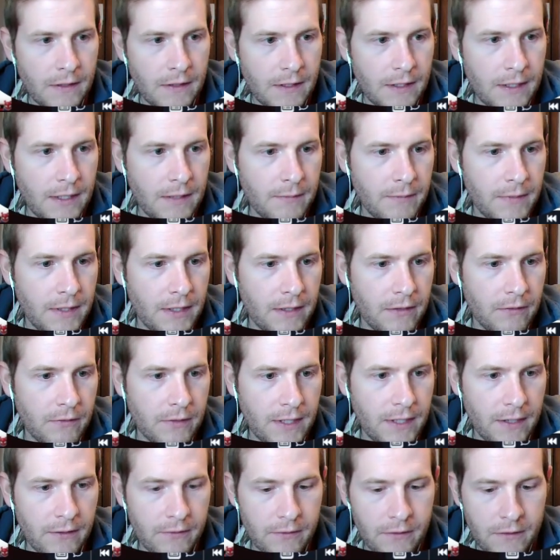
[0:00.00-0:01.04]
Get me a little
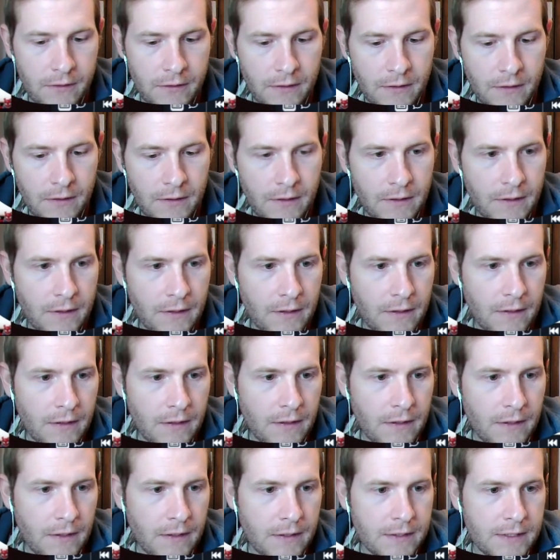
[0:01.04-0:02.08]
counter.
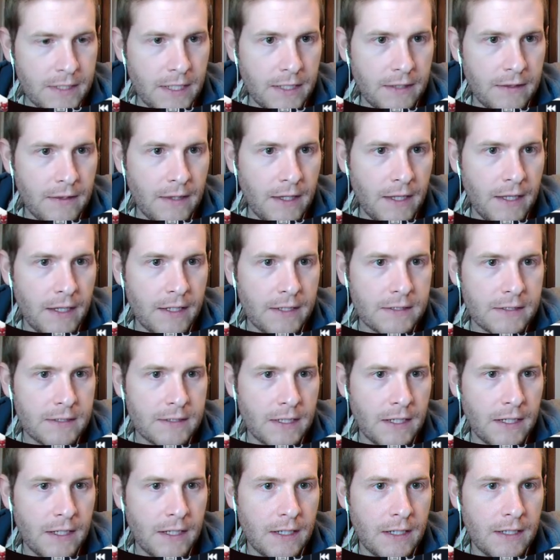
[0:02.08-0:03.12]
Take that
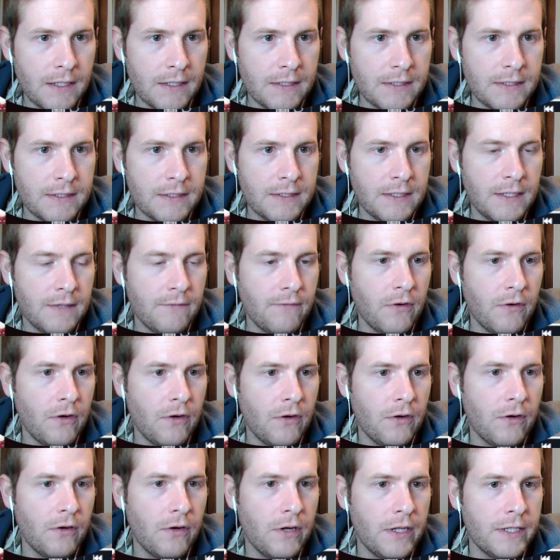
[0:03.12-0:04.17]
and give
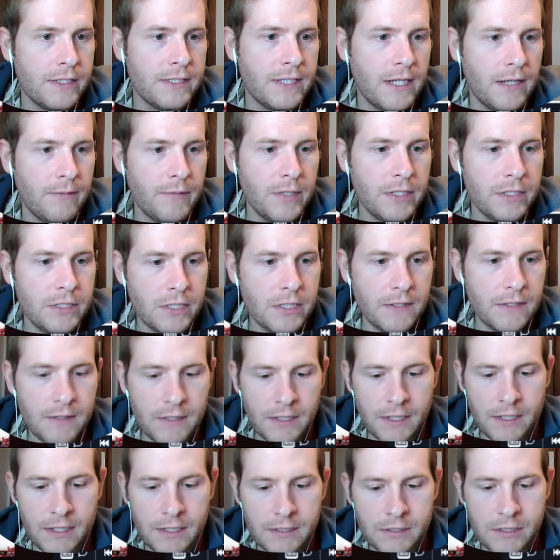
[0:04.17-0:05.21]
her a damage. And then
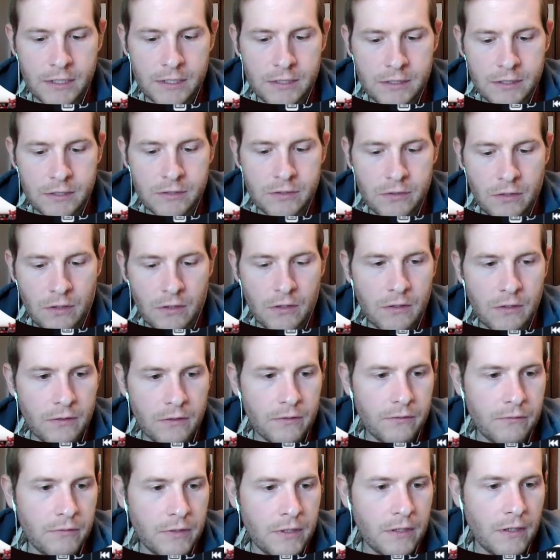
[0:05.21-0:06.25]
I get to draw
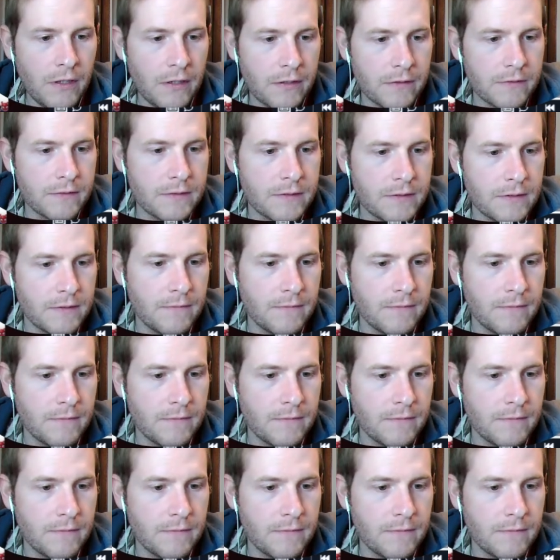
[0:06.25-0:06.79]
3 cards.